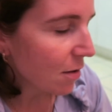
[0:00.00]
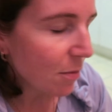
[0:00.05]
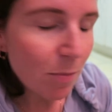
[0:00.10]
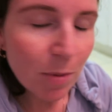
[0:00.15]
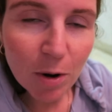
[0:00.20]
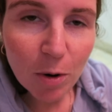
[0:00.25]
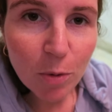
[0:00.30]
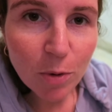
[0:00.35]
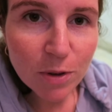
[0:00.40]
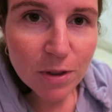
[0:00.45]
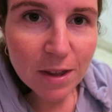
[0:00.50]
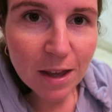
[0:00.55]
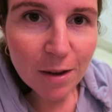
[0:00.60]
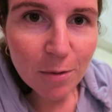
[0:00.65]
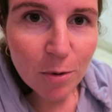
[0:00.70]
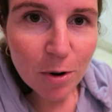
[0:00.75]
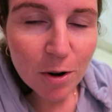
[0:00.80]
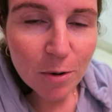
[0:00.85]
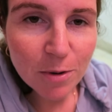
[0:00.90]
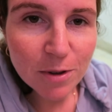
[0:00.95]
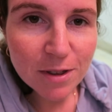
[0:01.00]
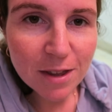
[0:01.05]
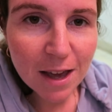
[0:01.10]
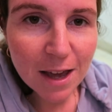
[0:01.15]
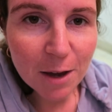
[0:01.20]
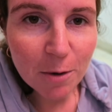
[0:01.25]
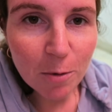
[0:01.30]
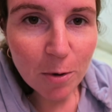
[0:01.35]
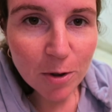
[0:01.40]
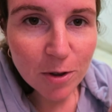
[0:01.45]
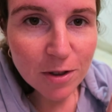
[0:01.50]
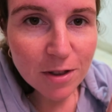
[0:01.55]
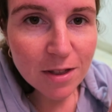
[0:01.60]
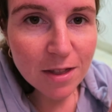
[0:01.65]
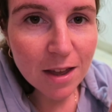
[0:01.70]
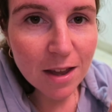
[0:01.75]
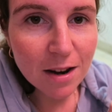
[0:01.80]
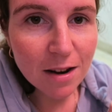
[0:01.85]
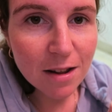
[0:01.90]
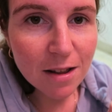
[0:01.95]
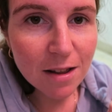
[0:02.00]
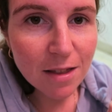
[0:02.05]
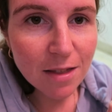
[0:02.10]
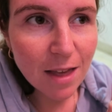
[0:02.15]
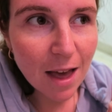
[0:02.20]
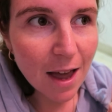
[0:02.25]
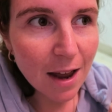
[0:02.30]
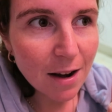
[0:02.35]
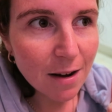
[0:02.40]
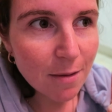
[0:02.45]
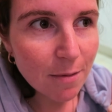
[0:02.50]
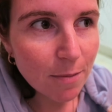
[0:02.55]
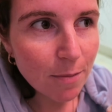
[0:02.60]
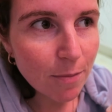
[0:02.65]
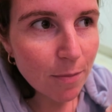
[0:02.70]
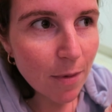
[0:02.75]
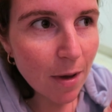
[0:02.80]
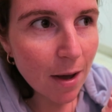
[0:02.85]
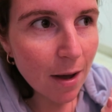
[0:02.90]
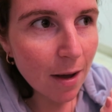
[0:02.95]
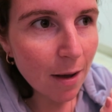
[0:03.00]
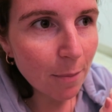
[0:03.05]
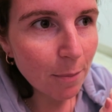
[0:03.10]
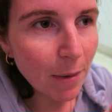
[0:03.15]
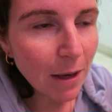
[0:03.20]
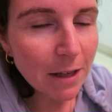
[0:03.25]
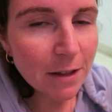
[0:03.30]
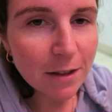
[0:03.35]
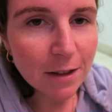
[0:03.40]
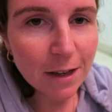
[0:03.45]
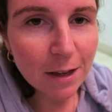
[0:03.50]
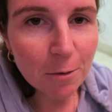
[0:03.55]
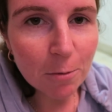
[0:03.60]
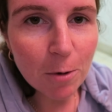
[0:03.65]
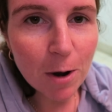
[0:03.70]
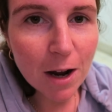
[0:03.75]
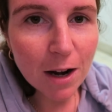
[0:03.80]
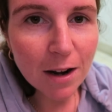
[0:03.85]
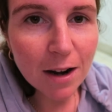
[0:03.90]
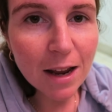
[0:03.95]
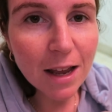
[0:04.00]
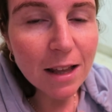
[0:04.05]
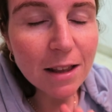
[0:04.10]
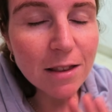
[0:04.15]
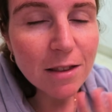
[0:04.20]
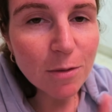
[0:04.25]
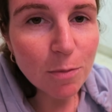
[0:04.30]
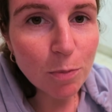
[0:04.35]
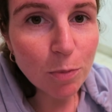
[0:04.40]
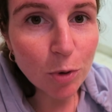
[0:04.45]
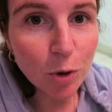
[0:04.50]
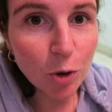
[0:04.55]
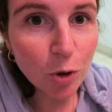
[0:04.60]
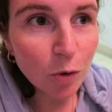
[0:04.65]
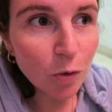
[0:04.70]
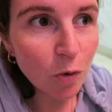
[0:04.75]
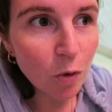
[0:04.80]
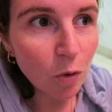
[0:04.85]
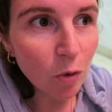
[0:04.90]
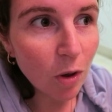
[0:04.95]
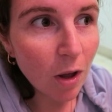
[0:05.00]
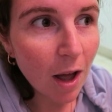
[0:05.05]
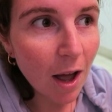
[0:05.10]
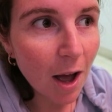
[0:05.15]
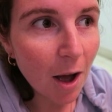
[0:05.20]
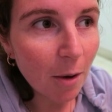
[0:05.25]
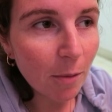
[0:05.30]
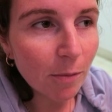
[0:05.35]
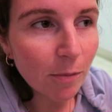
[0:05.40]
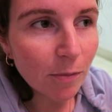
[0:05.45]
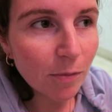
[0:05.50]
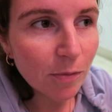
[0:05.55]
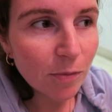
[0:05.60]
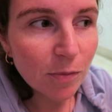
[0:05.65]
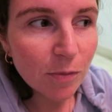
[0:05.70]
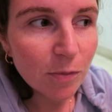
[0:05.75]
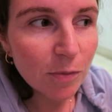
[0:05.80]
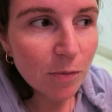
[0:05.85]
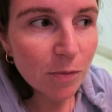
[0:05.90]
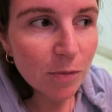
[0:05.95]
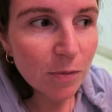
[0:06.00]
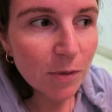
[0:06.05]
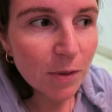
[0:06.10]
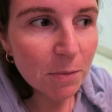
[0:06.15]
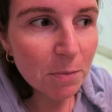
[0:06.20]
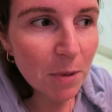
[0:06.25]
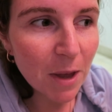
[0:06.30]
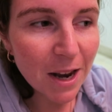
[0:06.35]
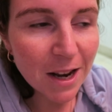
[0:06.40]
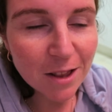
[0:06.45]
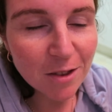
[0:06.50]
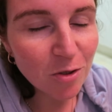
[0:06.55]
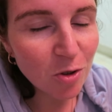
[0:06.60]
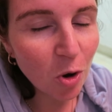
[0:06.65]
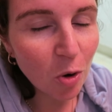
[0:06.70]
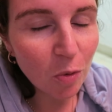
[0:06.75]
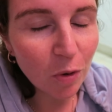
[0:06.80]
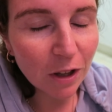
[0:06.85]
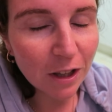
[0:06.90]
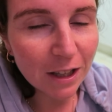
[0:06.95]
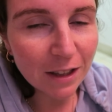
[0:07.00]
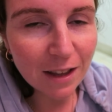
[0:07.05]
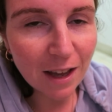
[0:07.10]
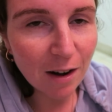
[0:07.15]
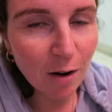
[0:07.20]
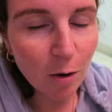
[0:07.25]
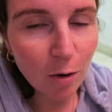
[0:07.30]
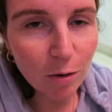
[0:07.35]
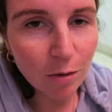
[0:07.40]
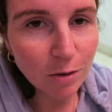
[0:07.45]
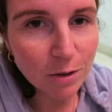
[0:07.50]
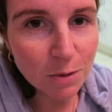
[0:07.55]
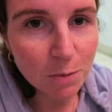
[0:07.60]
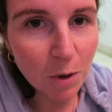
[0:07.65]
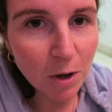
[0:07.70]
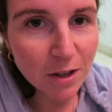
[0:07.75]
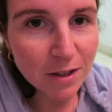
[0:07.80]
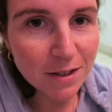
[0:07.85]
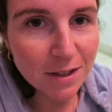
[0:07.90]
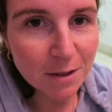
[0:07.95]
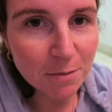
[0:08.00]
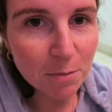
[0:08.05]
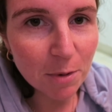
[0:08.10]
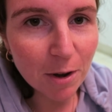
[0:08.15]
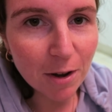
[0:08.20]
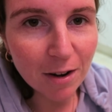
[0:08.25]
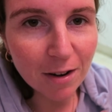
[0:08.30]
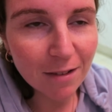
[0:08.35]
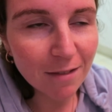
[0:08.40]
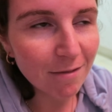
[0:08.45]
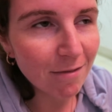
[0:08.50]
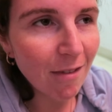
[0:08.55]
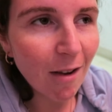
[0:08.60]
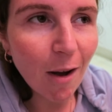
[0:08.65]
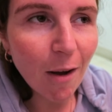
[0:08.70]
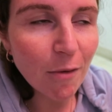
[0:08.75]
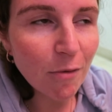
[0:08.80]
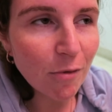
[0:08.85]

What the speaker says: but I was, what I was saying was that Mexican one, it's beautiful, and it's not really that hot or spicy, but I